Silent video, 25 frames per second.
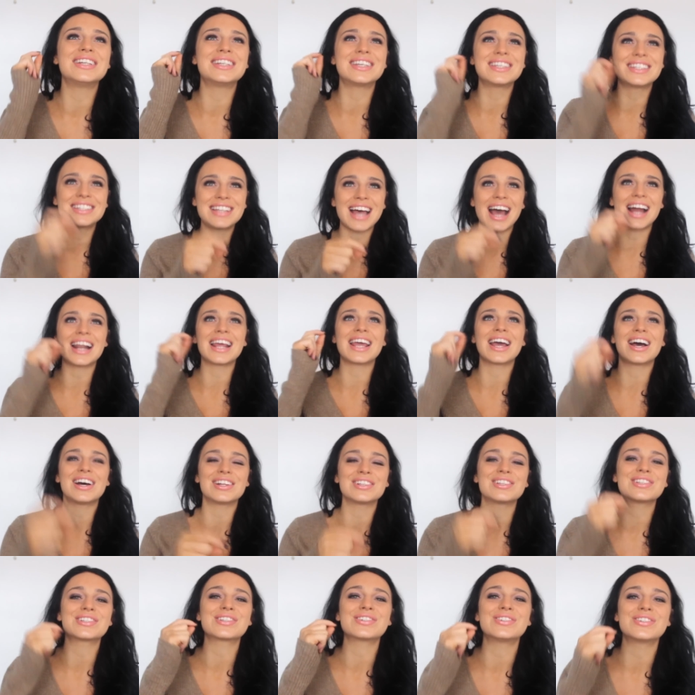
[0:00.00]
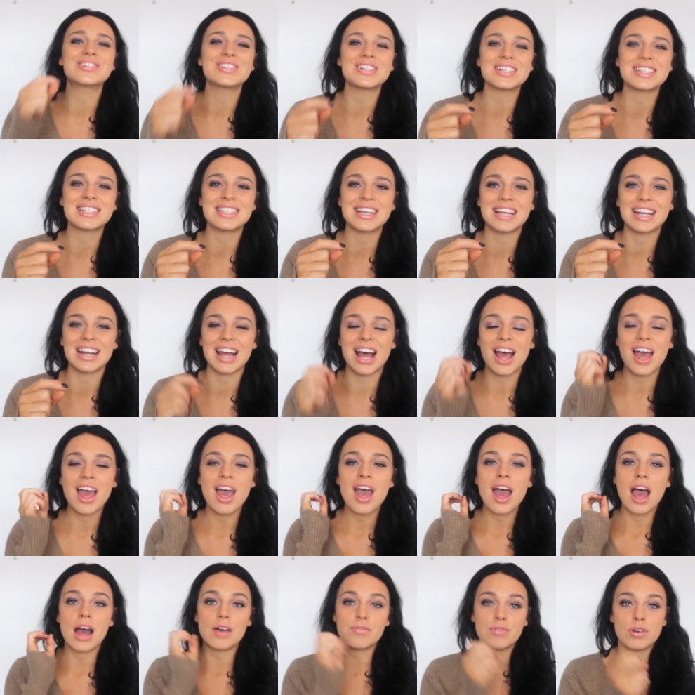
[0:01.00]
which is Danny underscore Christina,
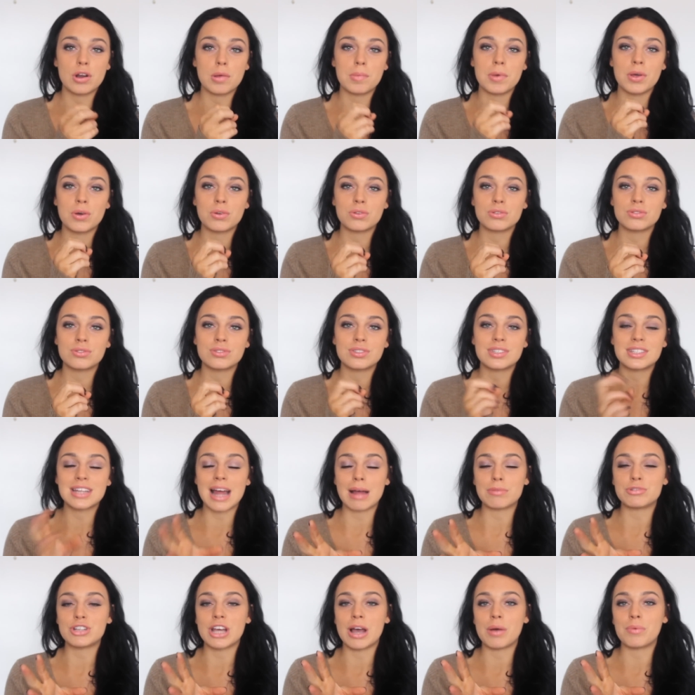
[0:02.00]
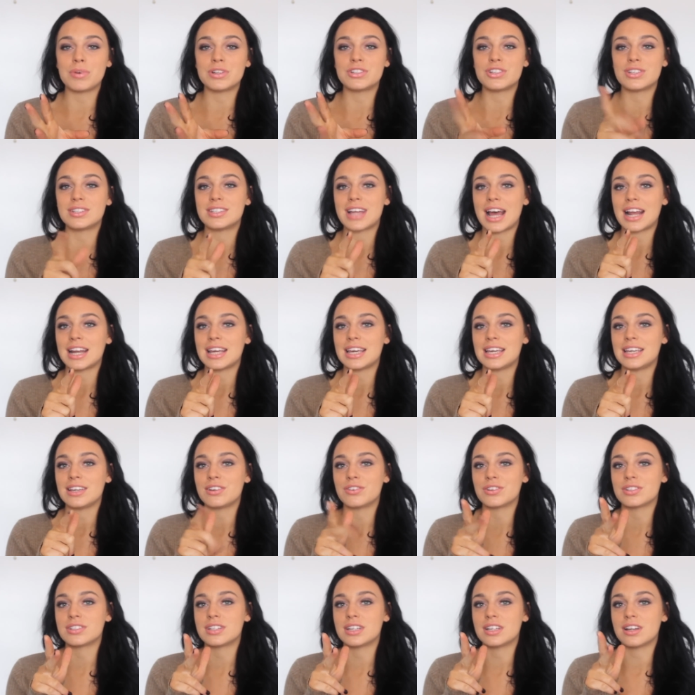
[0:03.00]
and follow me on Snapchat, which is Danny
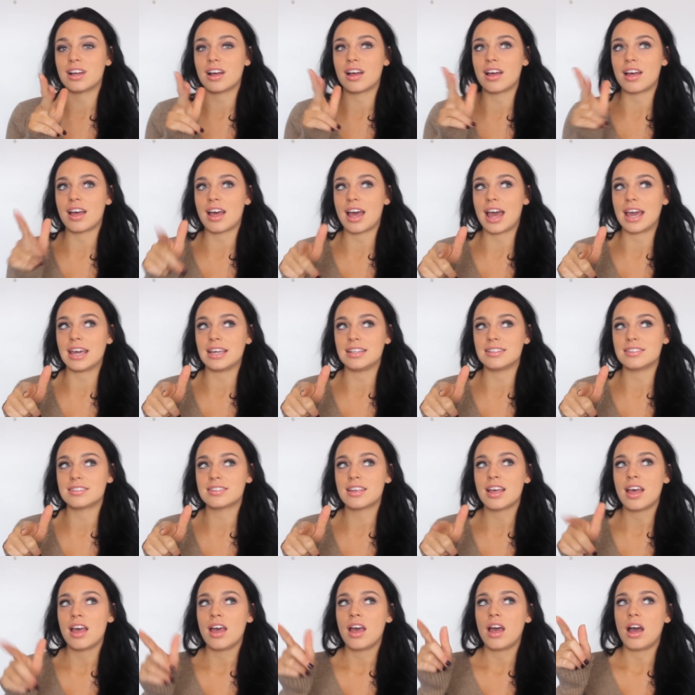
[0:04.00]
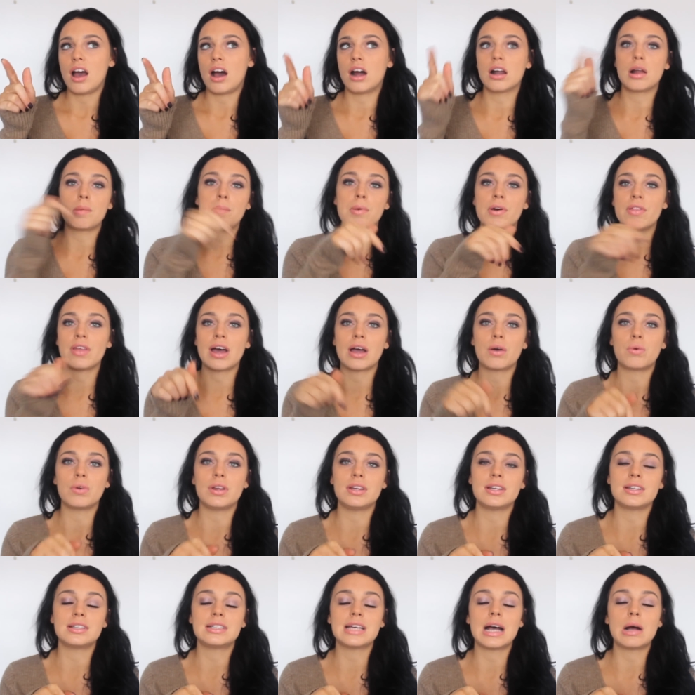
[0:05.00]
Christina eight. And I'll put that
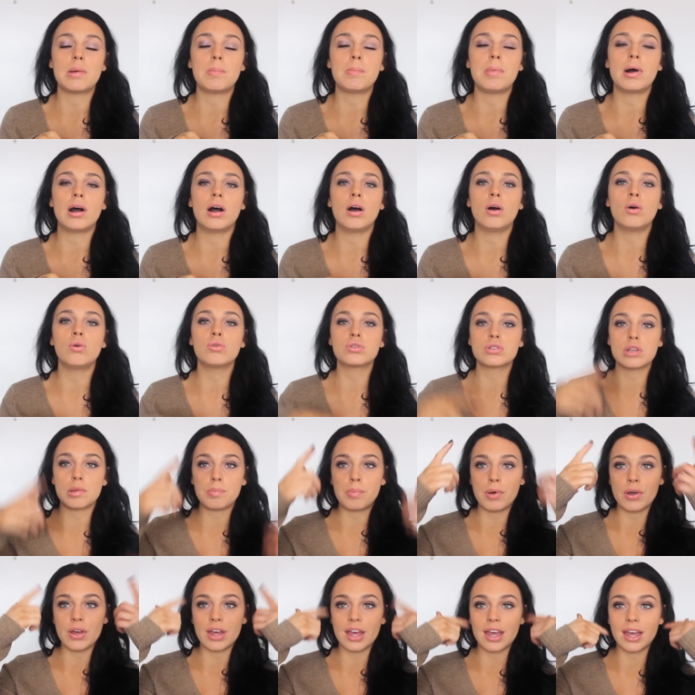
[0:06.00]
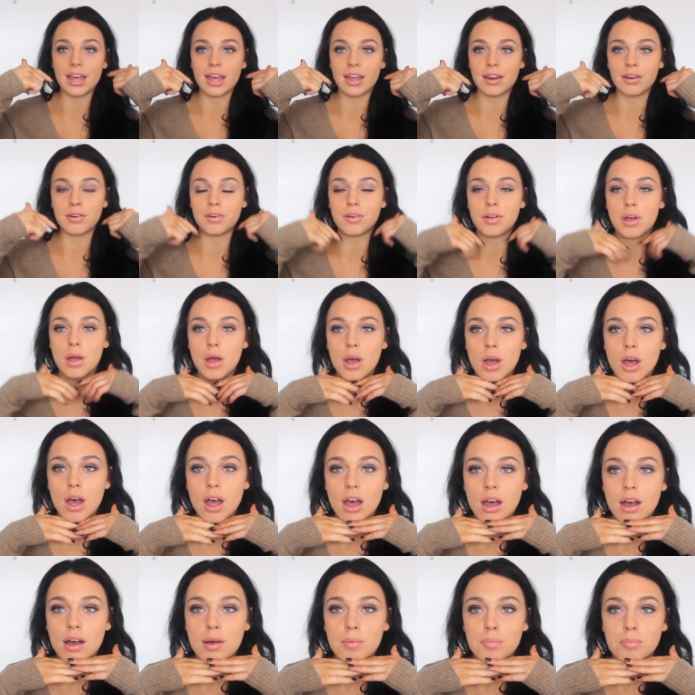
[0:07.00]
all in the down bar. Also put in
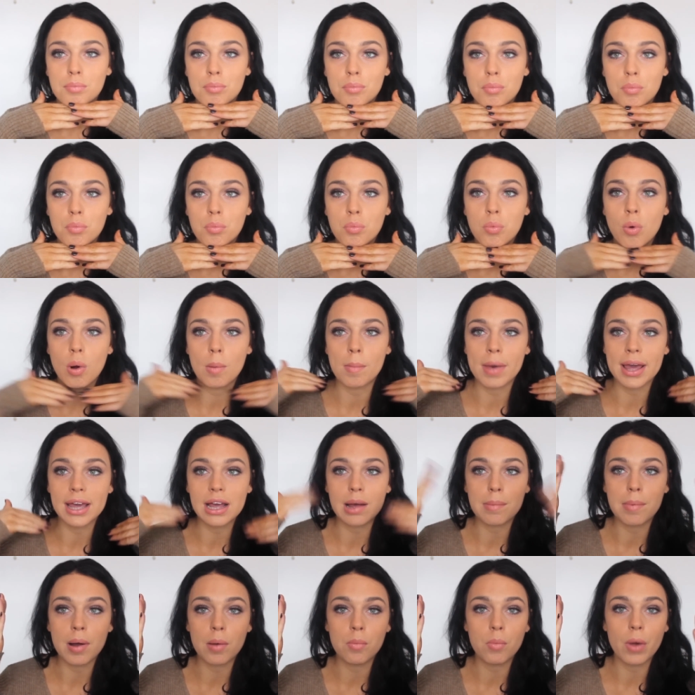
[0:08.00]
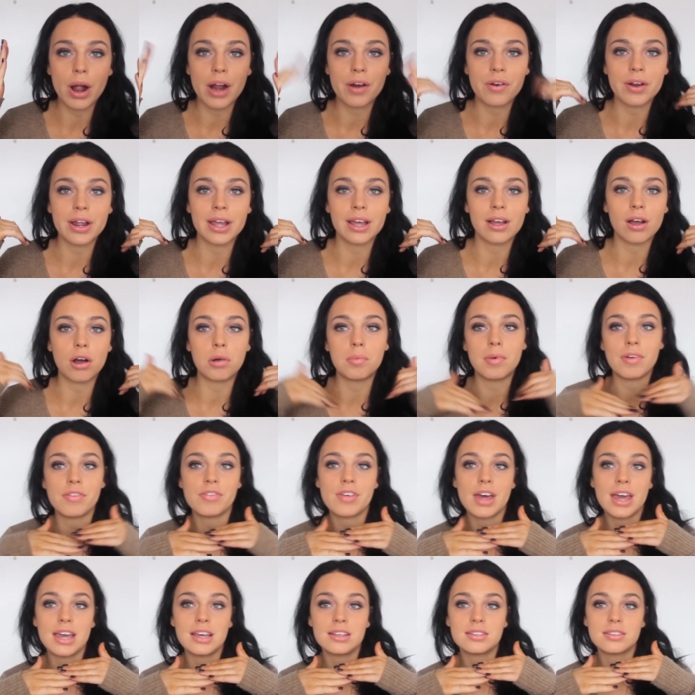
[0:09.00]
um, what makeup I'm wearing on my
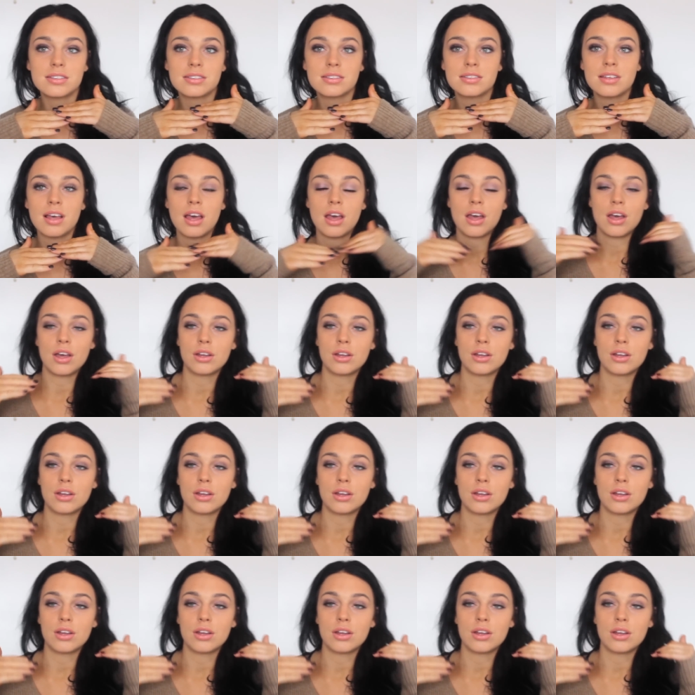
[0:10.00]
face